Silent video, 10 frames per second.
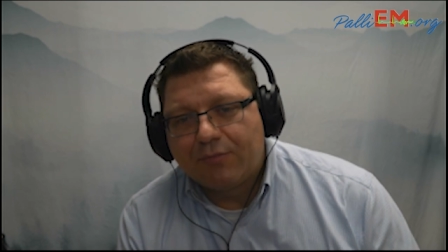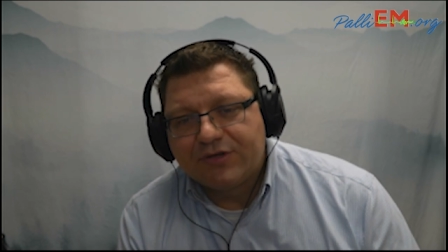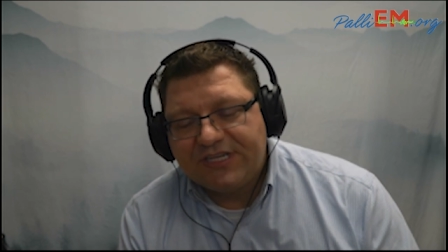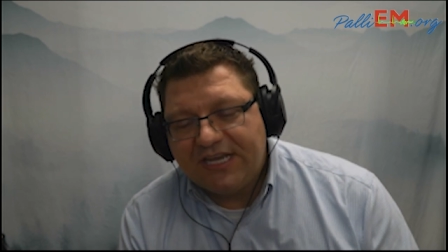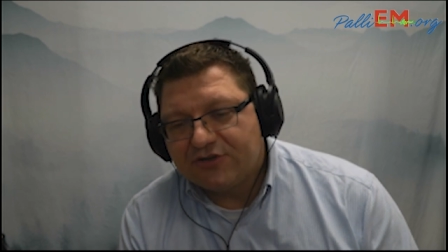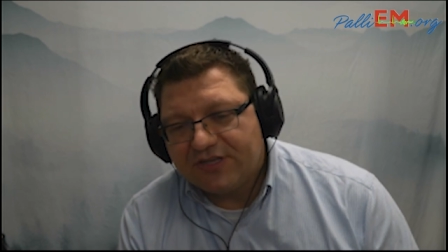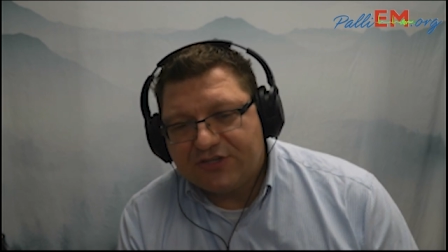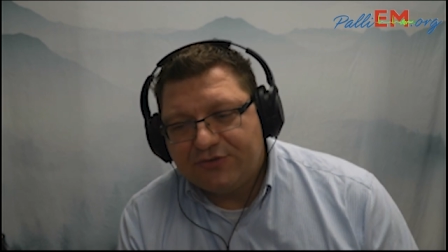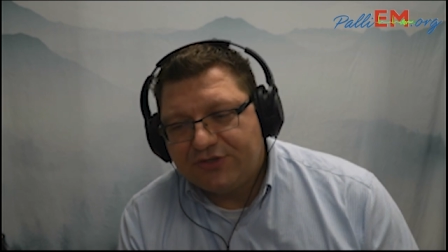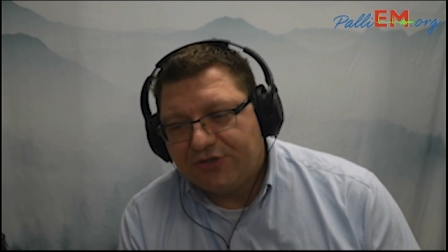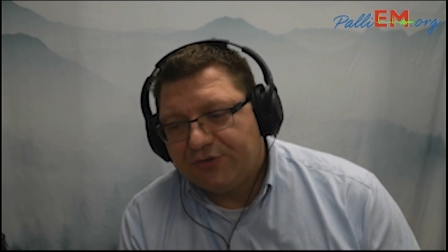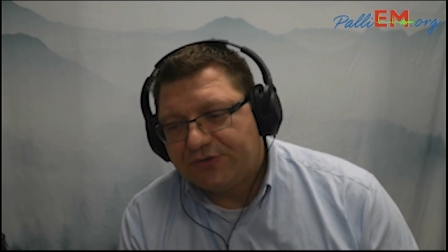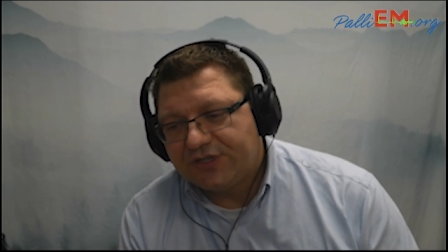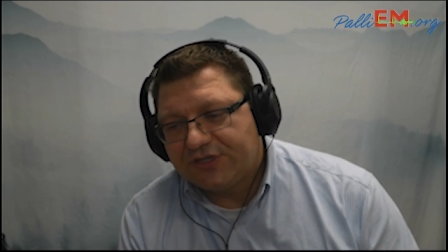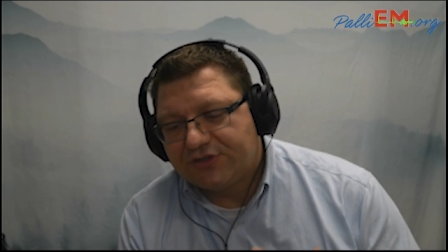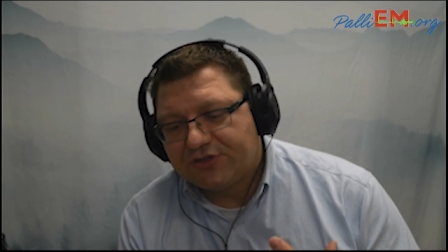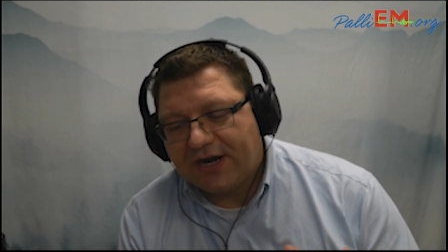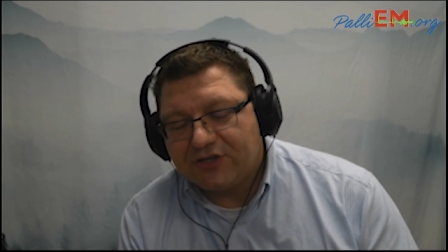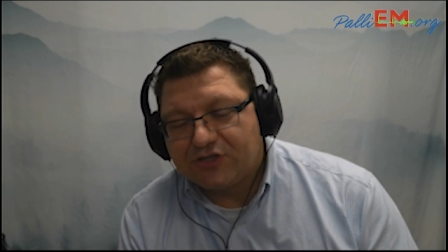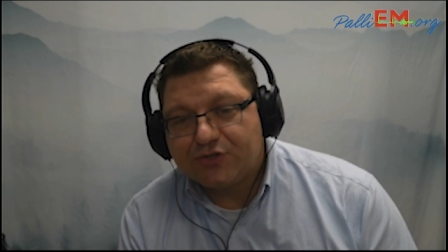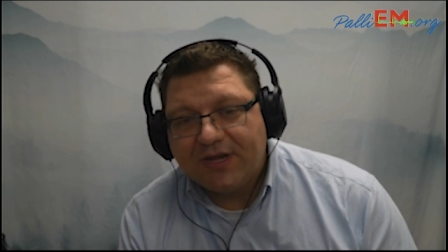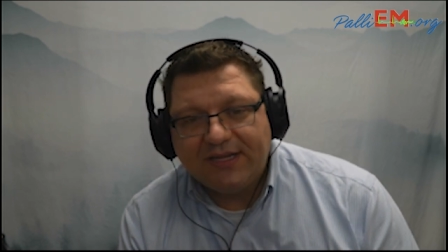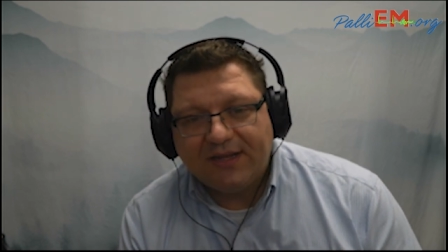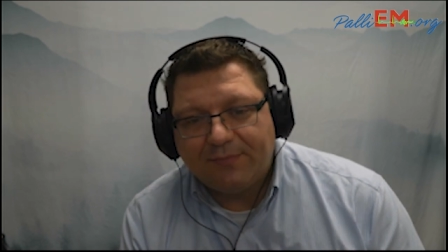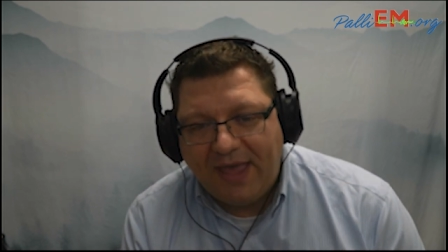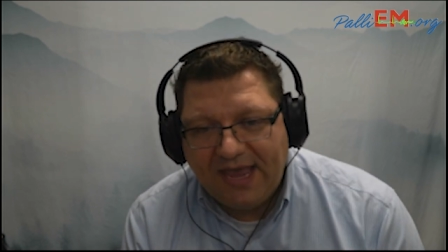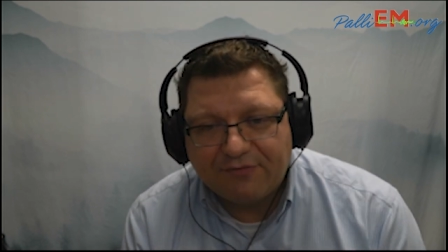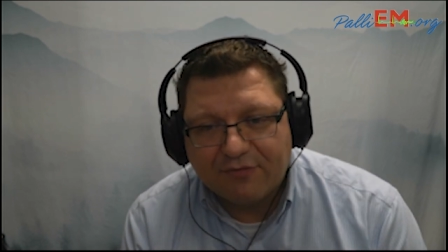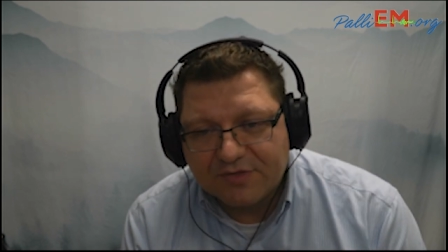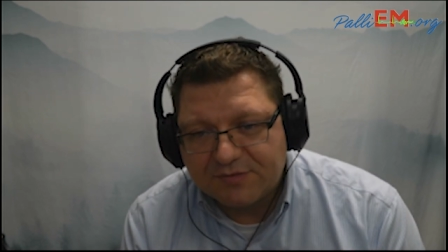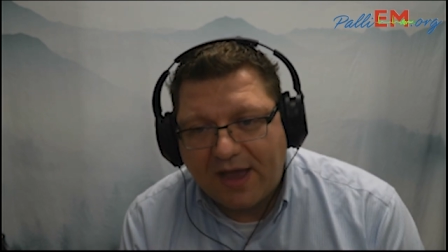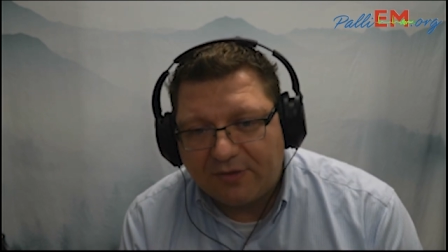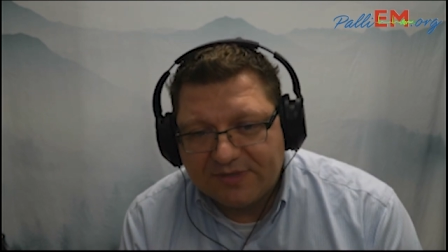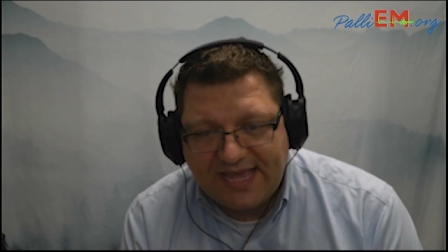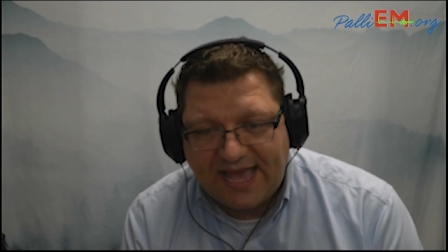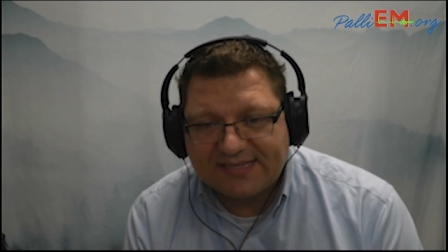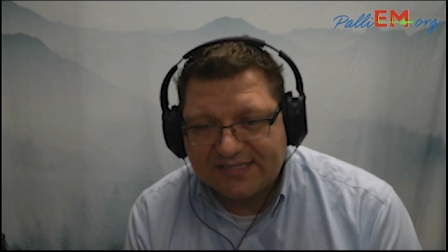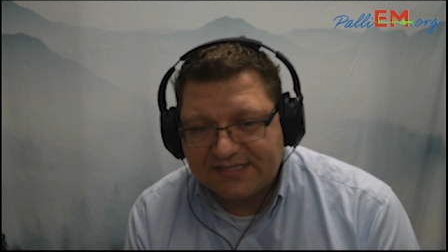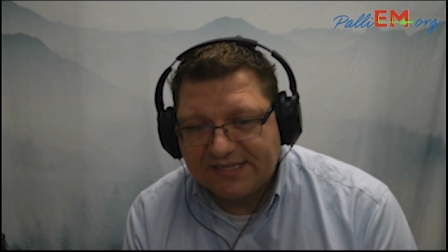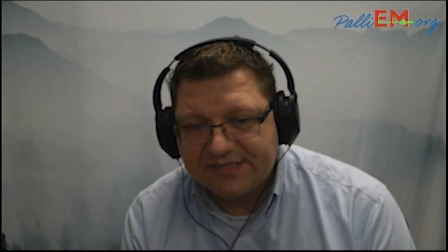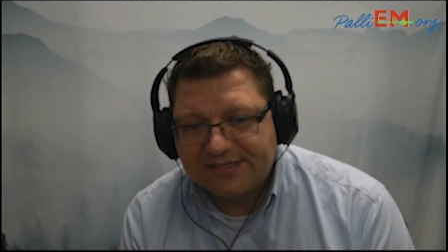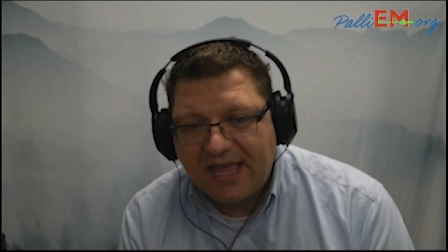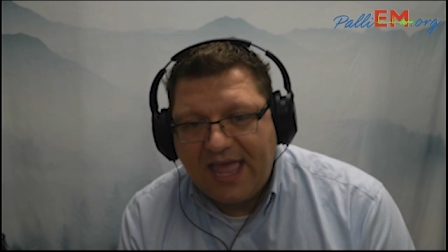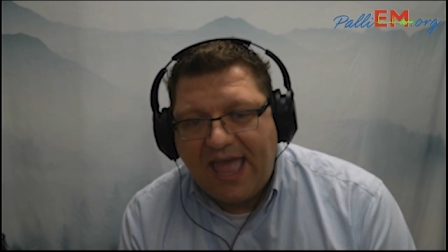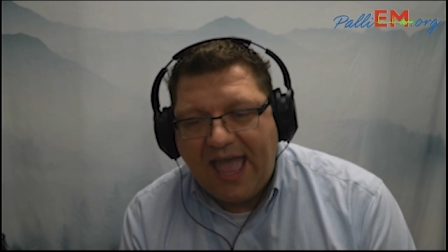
procedure that you do to try to treat pain from spinal metastasis.